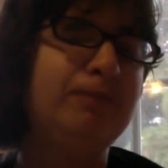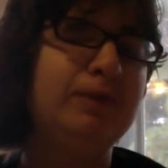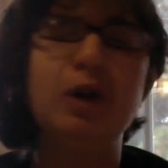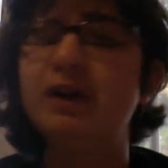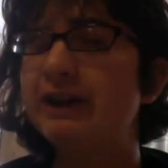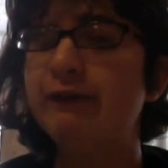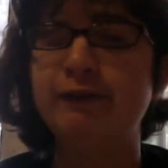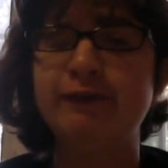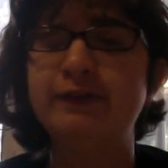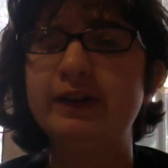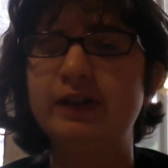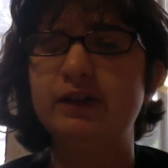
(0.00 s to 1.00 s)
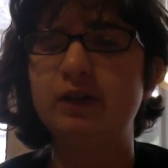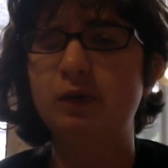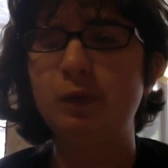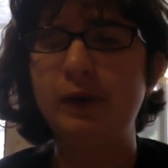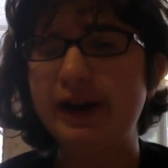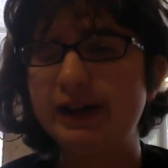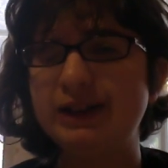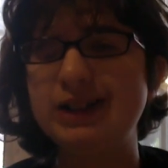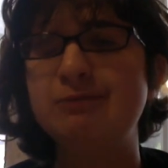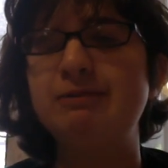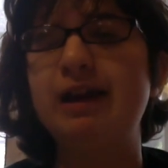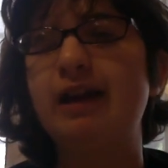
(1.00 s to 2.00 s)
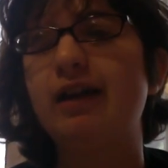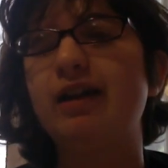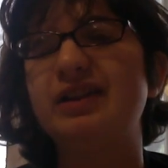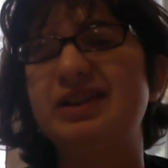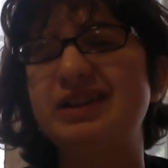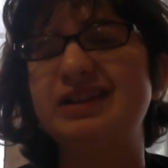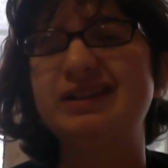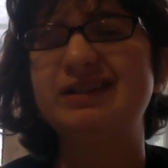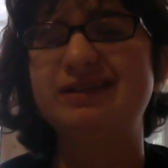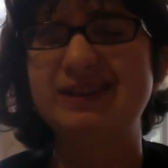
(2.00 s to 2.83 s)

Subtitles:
don't even fit her, they're way too big on her,